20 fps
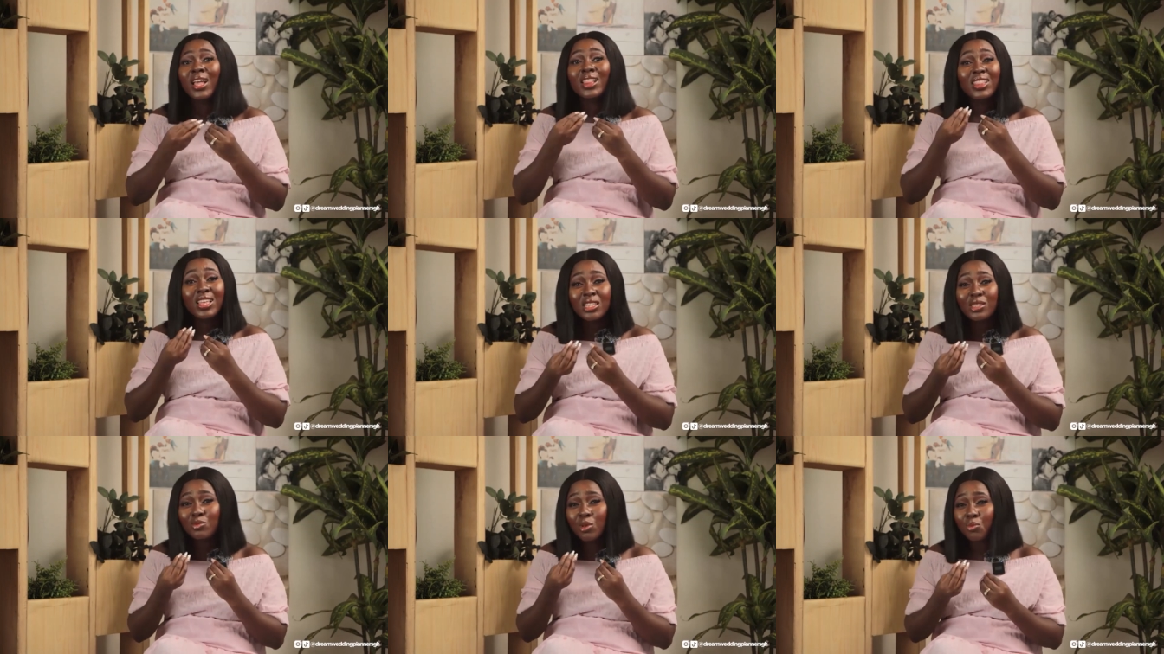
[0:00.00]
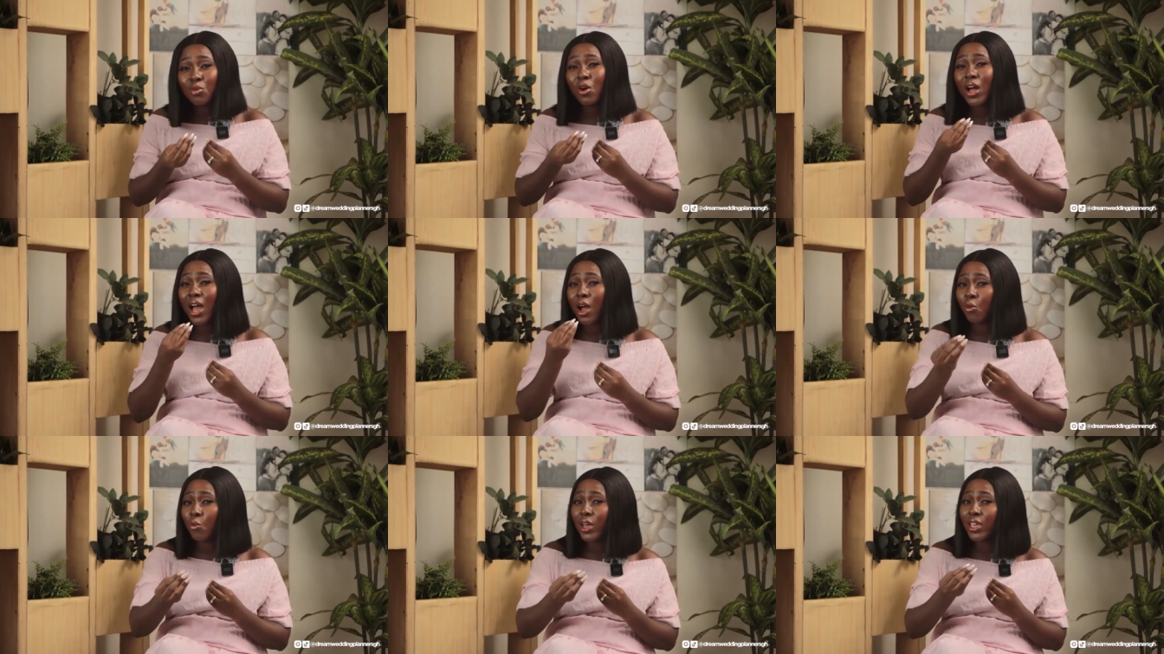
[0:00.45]
These
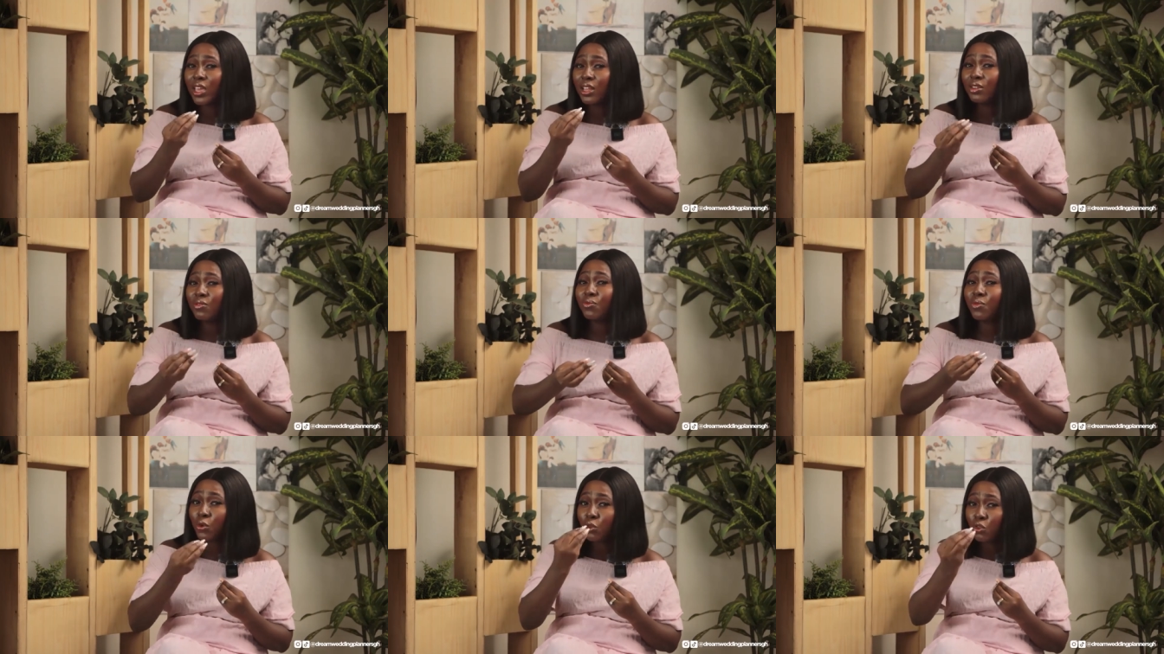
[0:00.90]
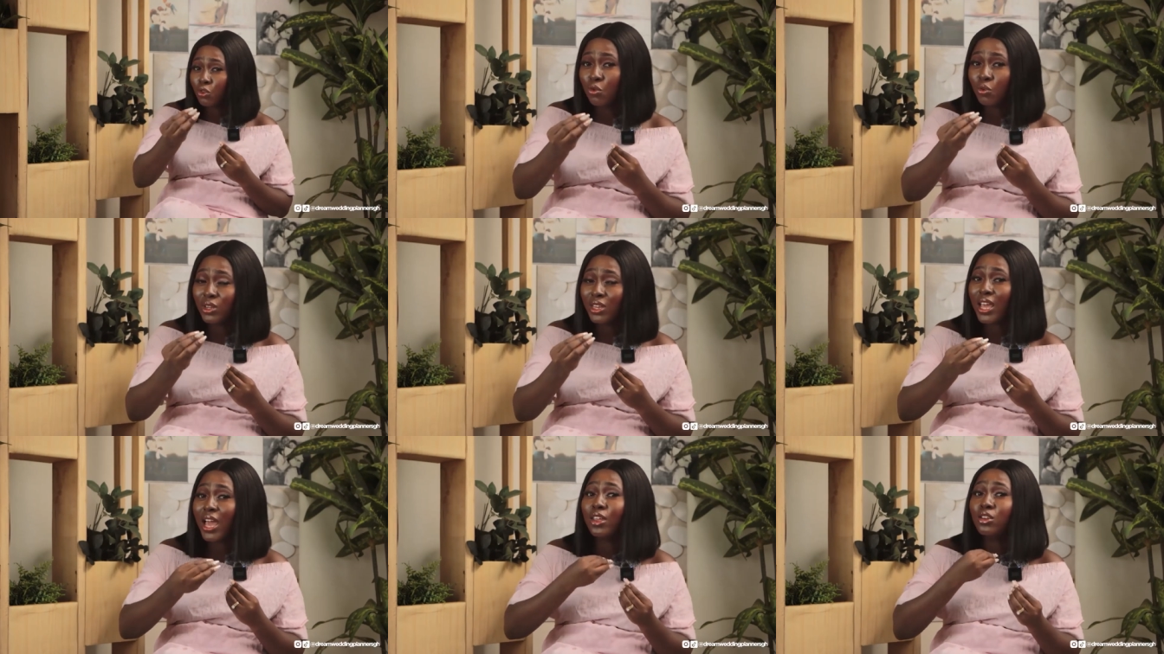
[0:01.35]
people are working for
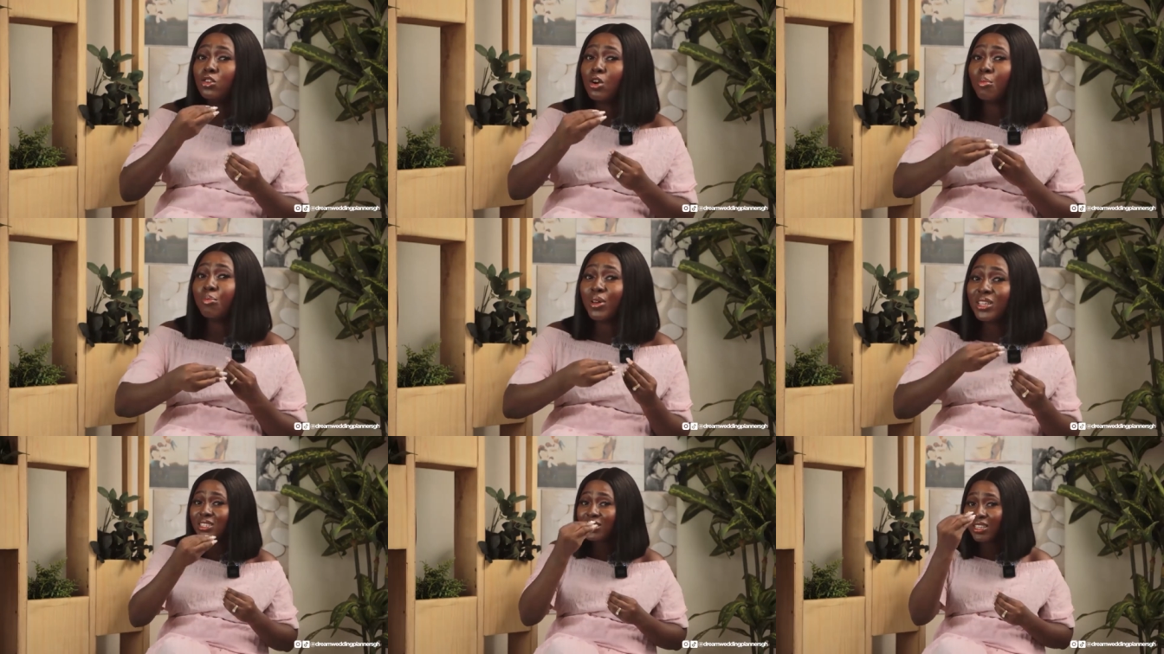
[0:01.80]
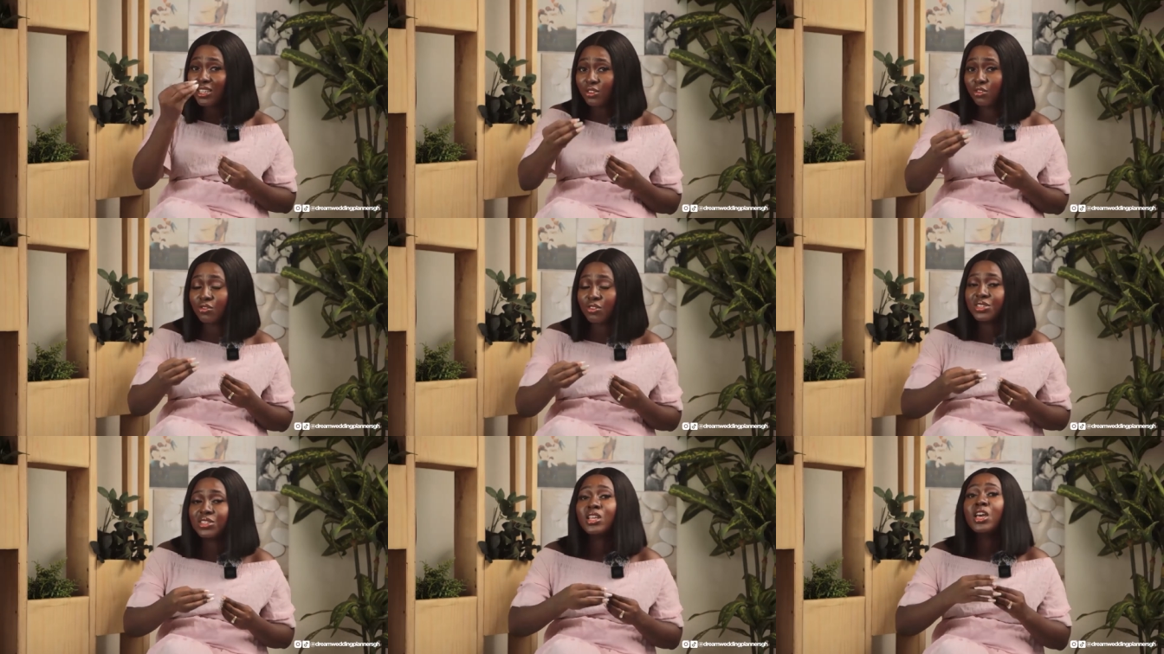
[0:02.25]
you. They are in your best
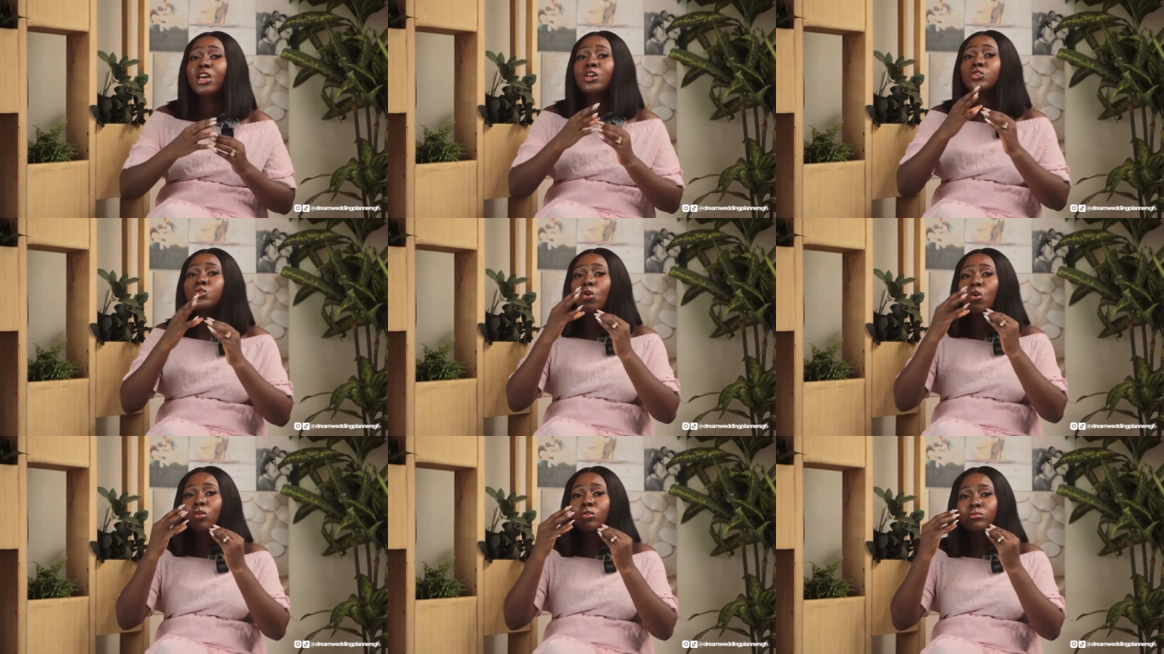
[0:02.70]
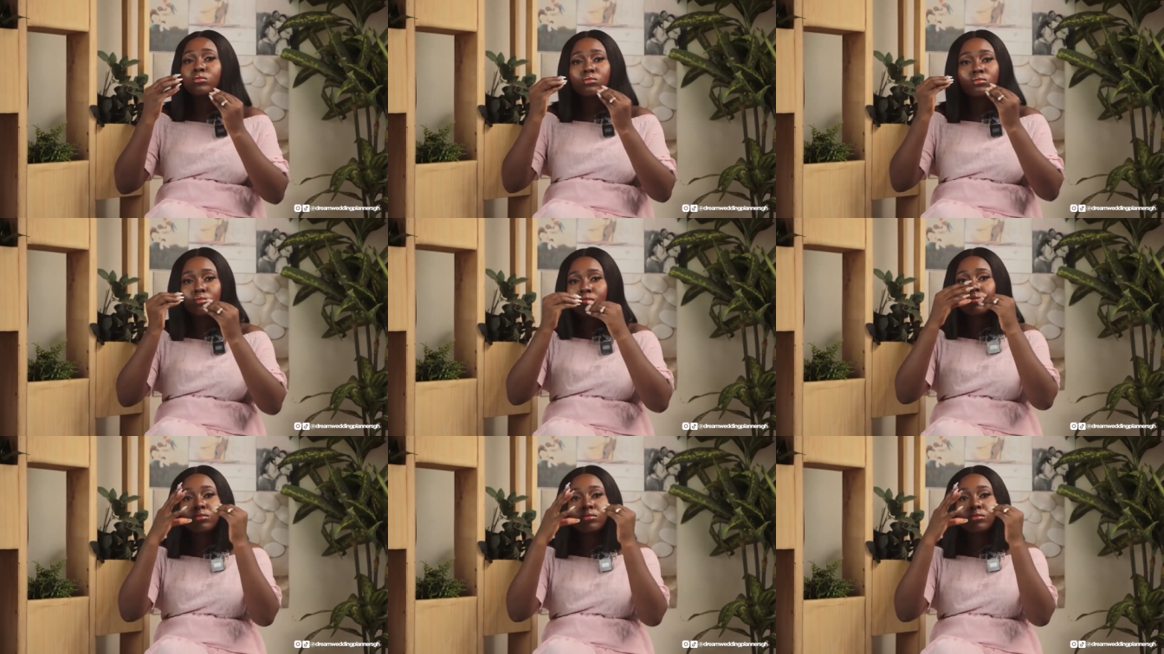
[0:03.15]
interest. So